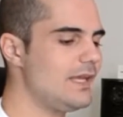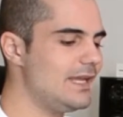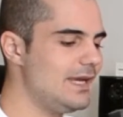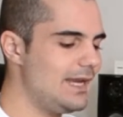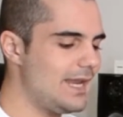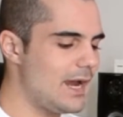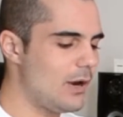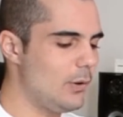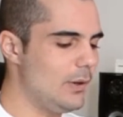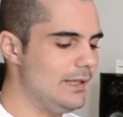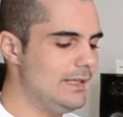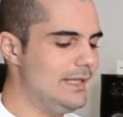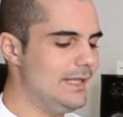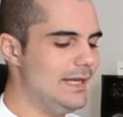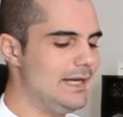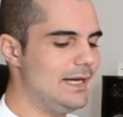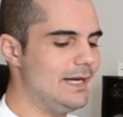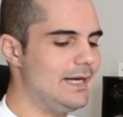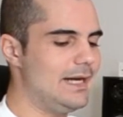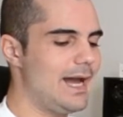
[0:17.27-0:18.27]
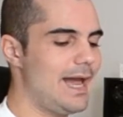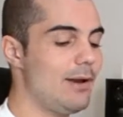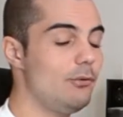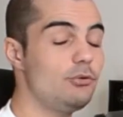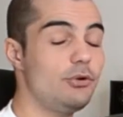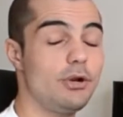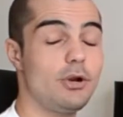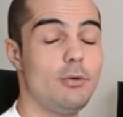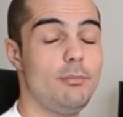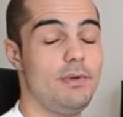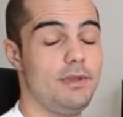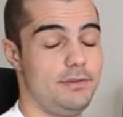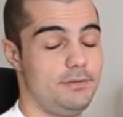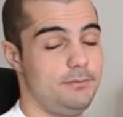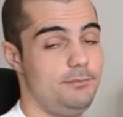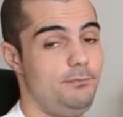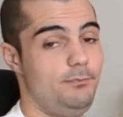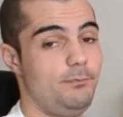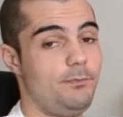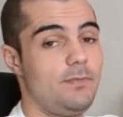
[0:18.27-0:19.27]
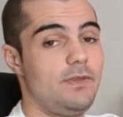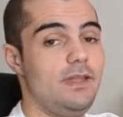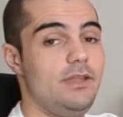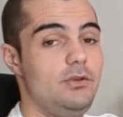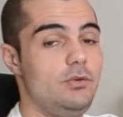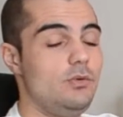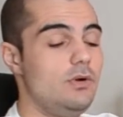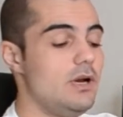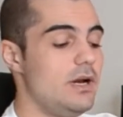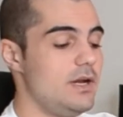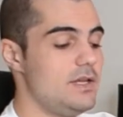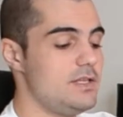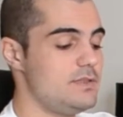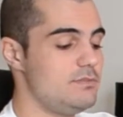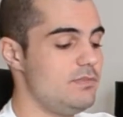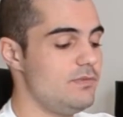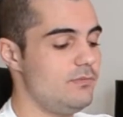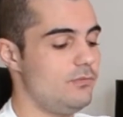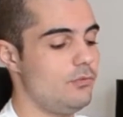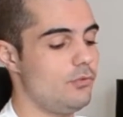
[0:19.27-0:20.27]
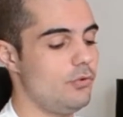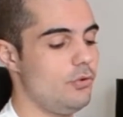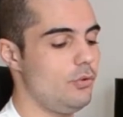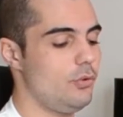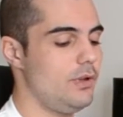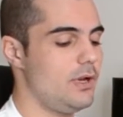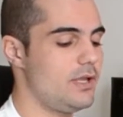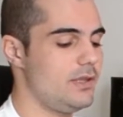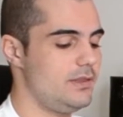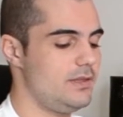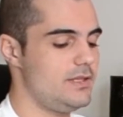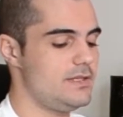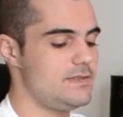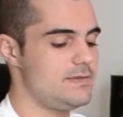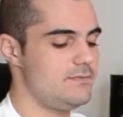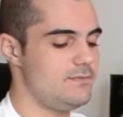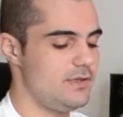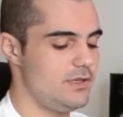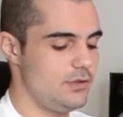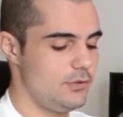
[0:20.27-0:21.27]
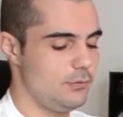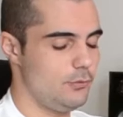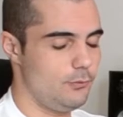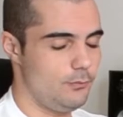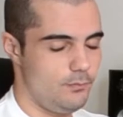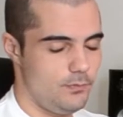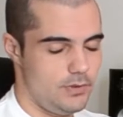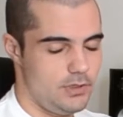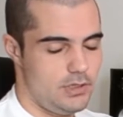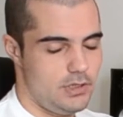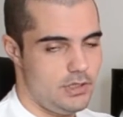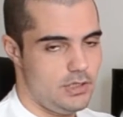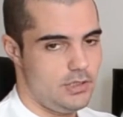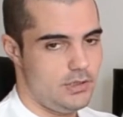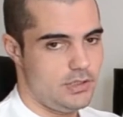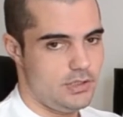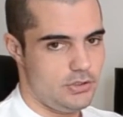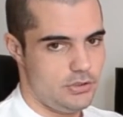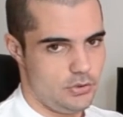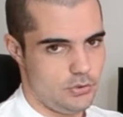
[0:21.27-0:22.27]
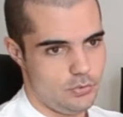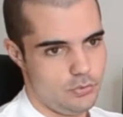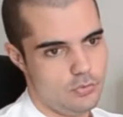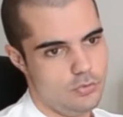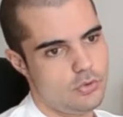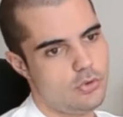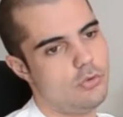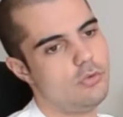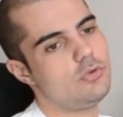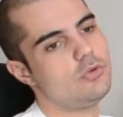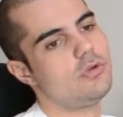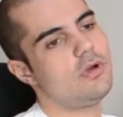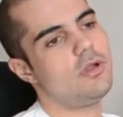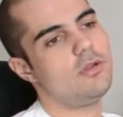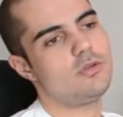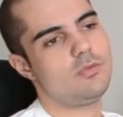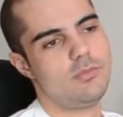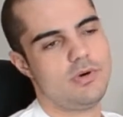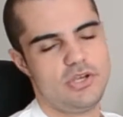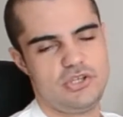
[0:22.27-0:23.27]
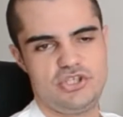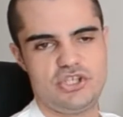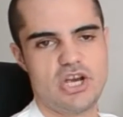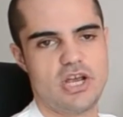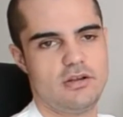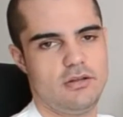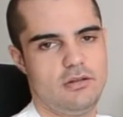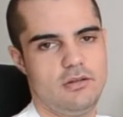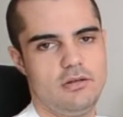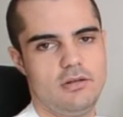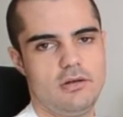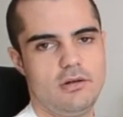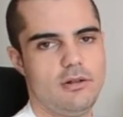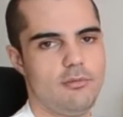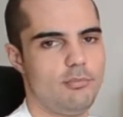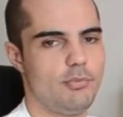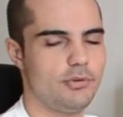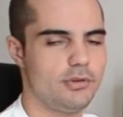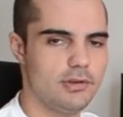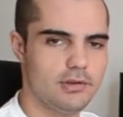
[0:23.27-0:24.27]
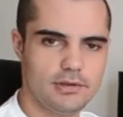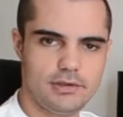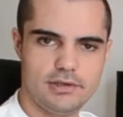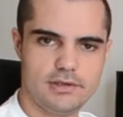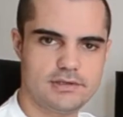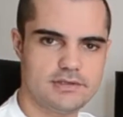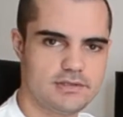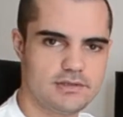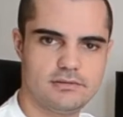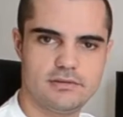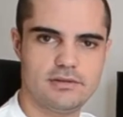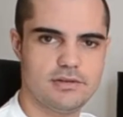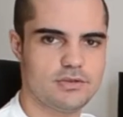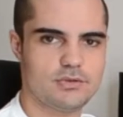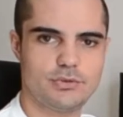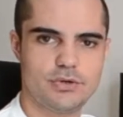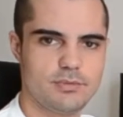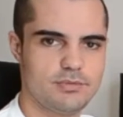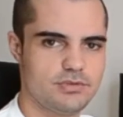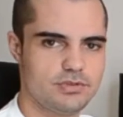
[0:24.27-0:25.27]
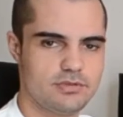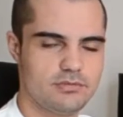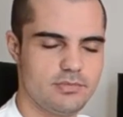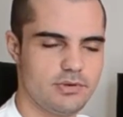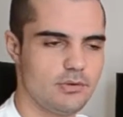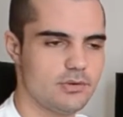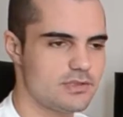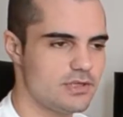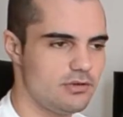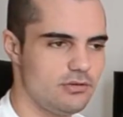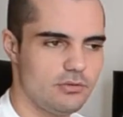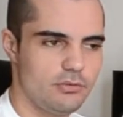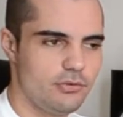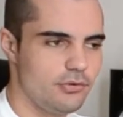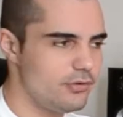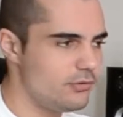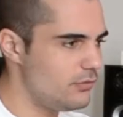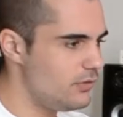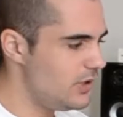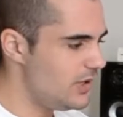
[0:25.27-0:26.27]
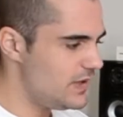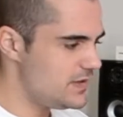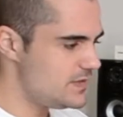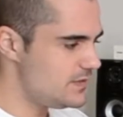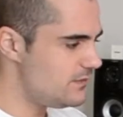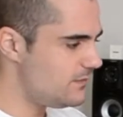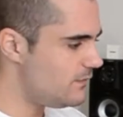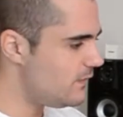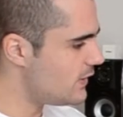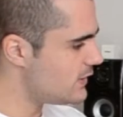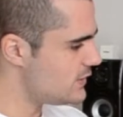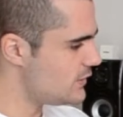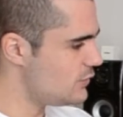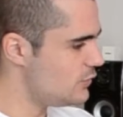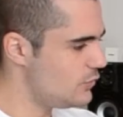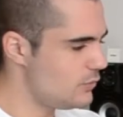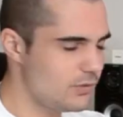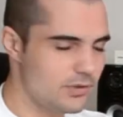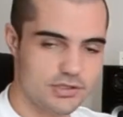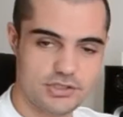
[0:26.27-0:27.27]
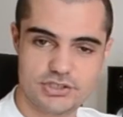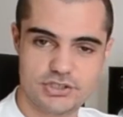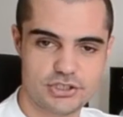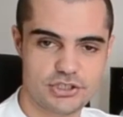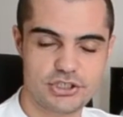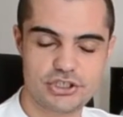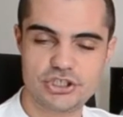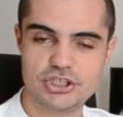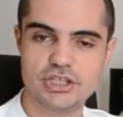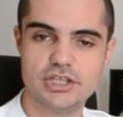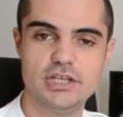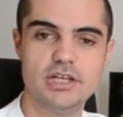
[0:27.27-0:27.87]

Now, I would recommend that you guys, before looking at this video, that you go onto my channel. I'll put the links in the description because I know you're lazy fucks and don't want to search.